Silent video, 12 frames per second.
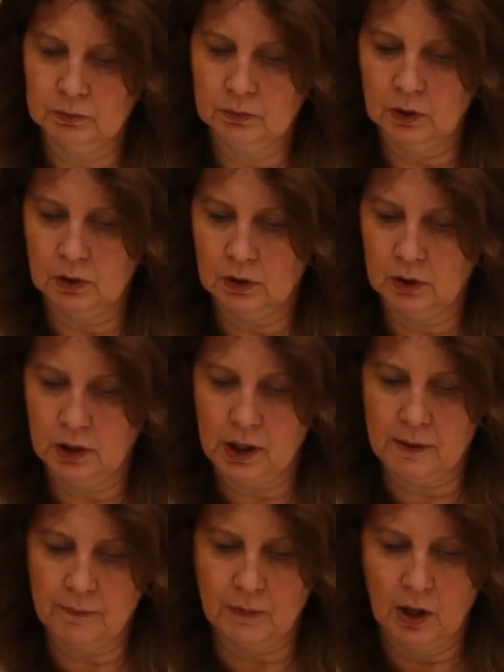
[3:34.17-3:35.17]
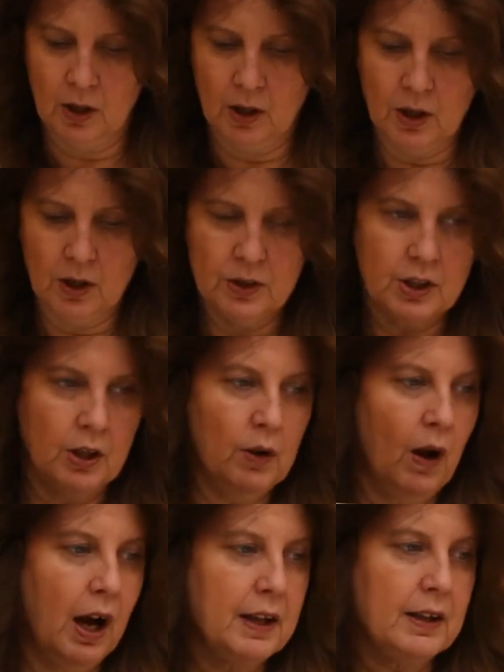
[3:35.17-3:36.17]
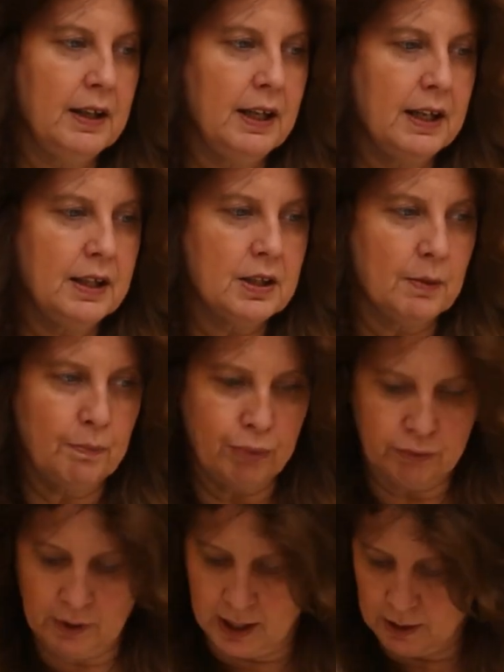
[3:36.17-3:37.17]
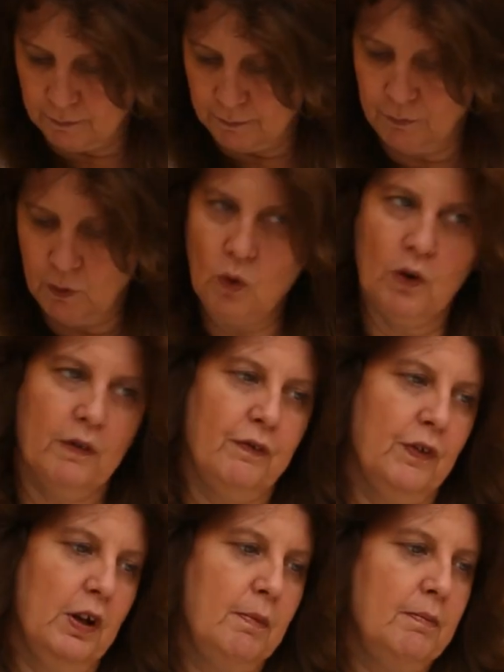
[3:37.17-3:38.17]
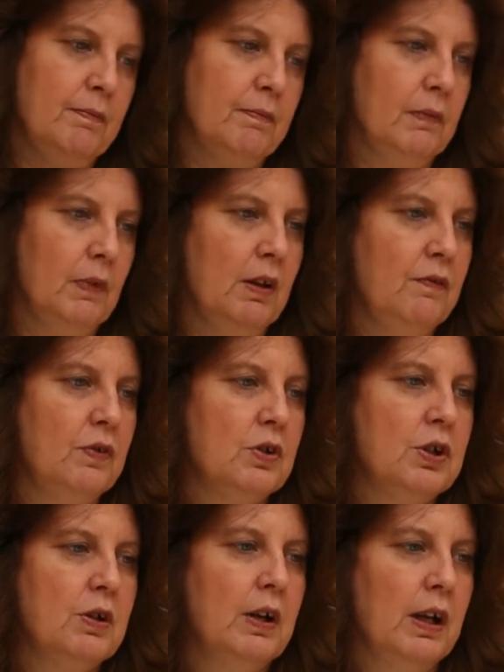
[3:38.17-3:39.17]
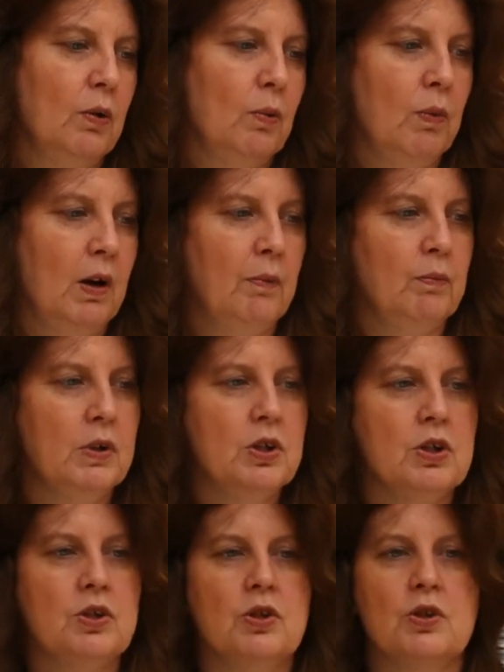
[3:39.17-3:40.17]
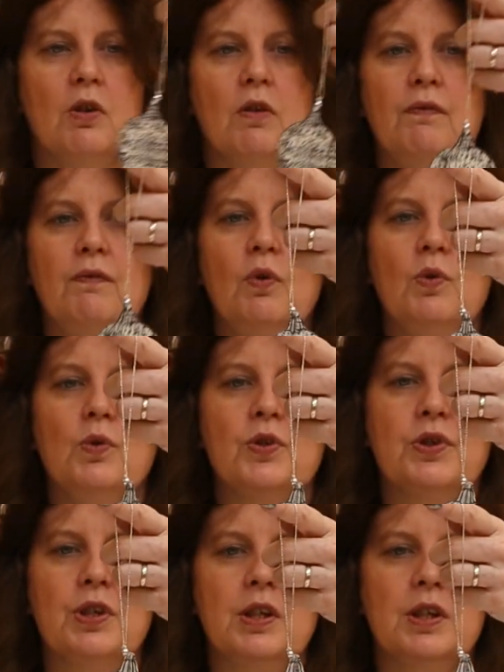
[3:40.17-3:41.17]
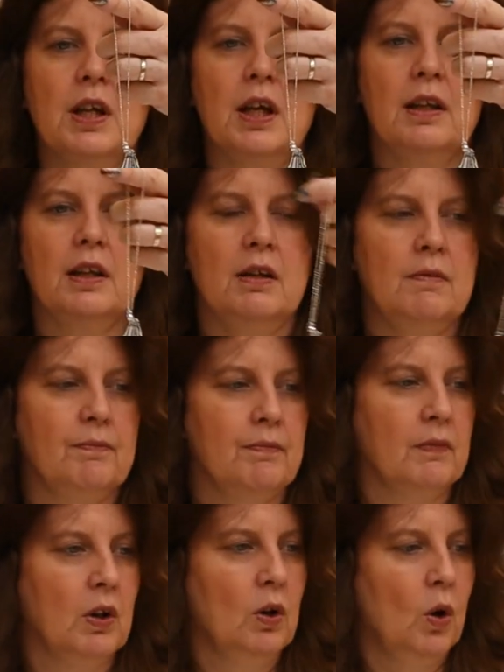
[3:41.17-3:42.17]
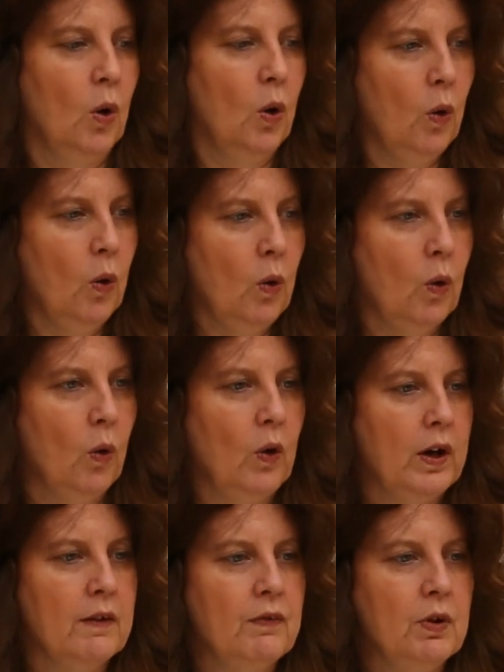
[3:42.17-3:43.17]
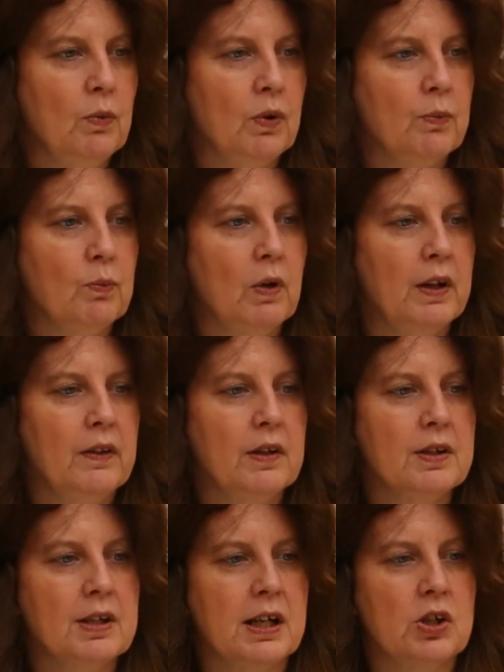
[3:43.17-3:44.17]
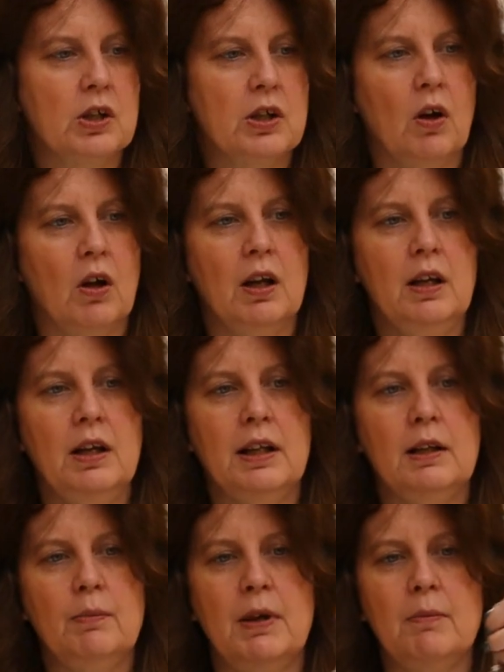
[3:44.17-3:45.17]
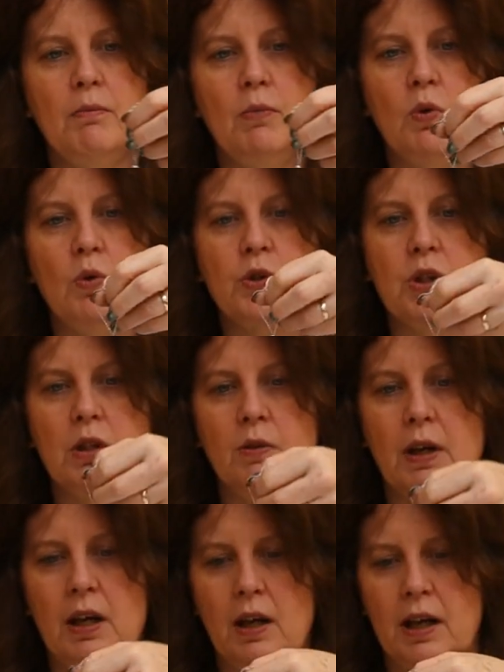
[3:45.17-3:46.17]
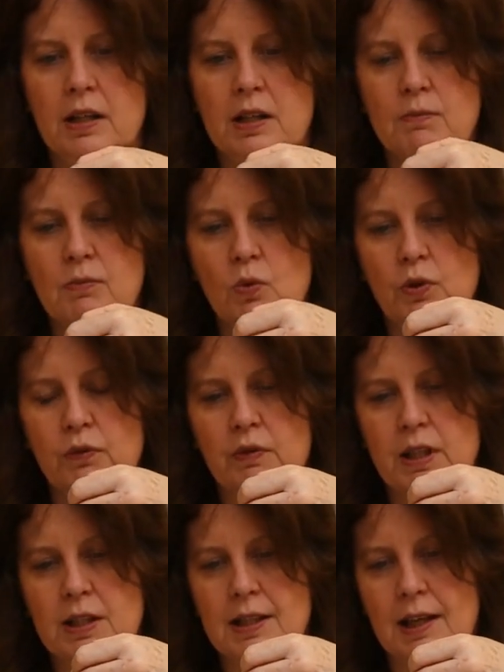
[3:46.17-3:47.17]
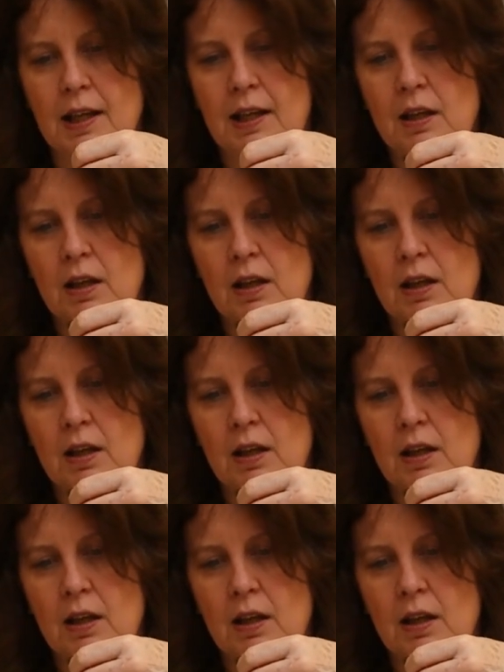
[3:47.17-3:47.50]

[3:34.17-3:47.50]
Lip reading: Alright, so you either need to print 4 of them if you're doing one which has just got 4 stuck together, or if you want one that's actually got a little bit more to it and it's more 3D,